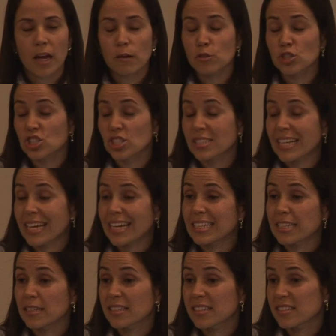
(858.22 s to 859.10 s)
I was just
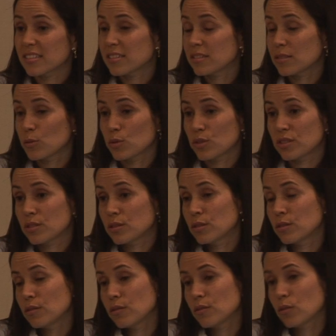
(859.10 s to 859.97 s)
adding because it was
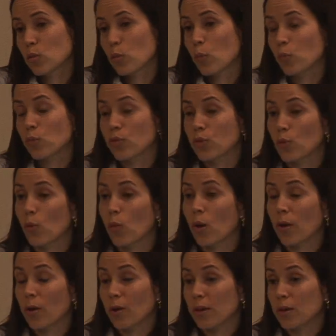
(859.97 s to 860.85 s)
the, the
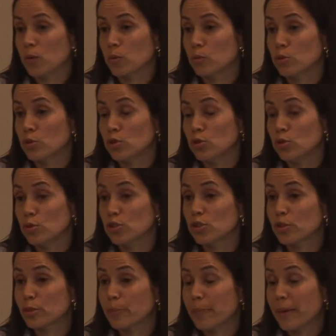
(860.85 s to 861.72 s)
oil I would
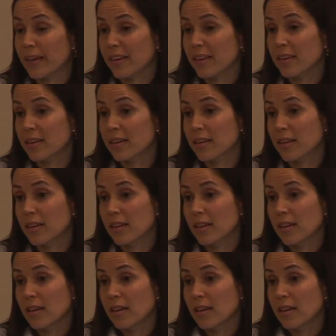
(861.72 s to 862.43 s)
use to bake.